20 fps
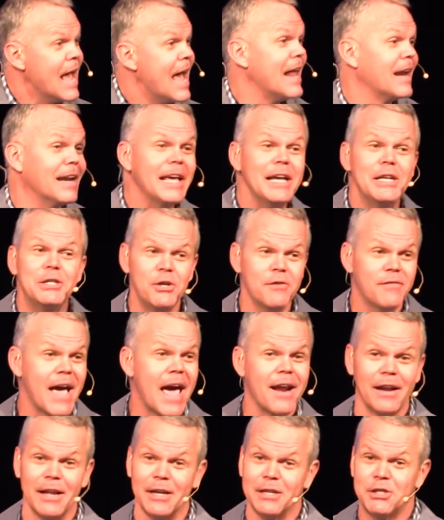At least you've
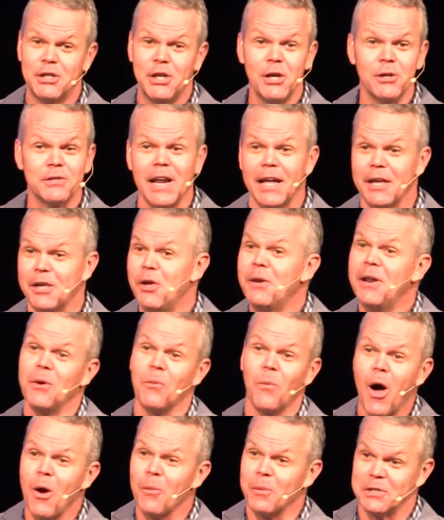got an excuse. Like, you
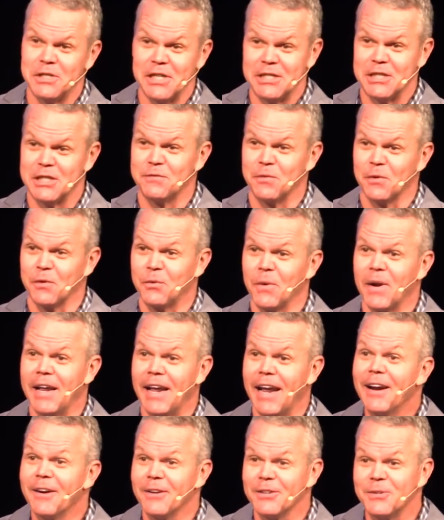didn't walk with Jesus for 3
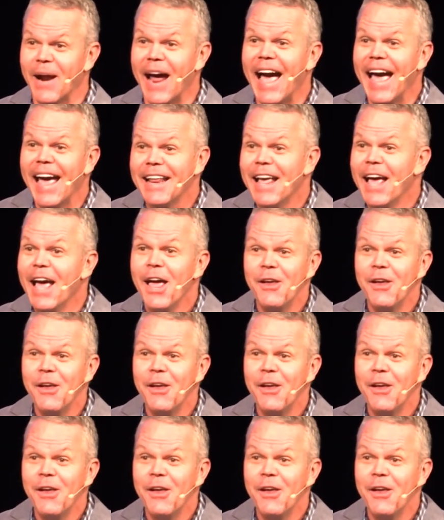years, right?